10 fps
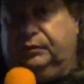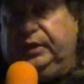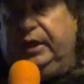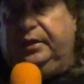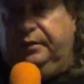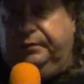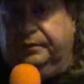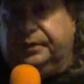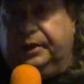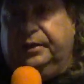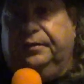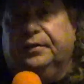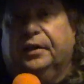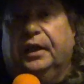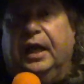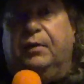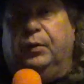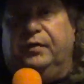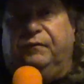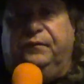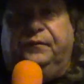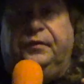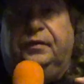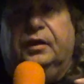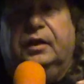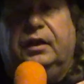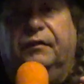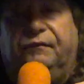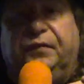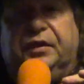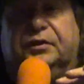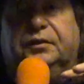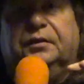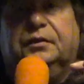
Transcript: created, okay? And when the fear